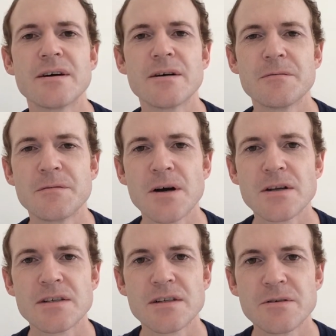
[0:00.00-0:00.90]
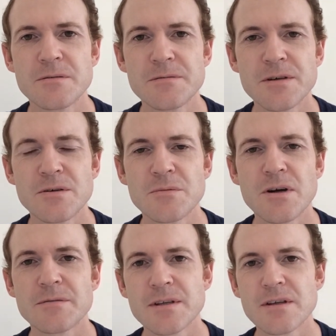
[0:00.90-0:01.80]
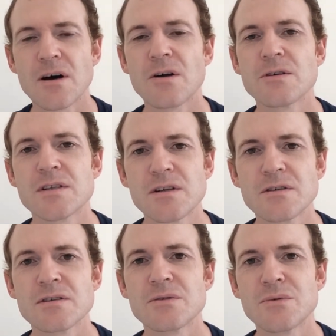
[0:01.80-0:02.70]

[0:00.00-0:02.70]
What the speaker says: a vertical film rather than a horizontal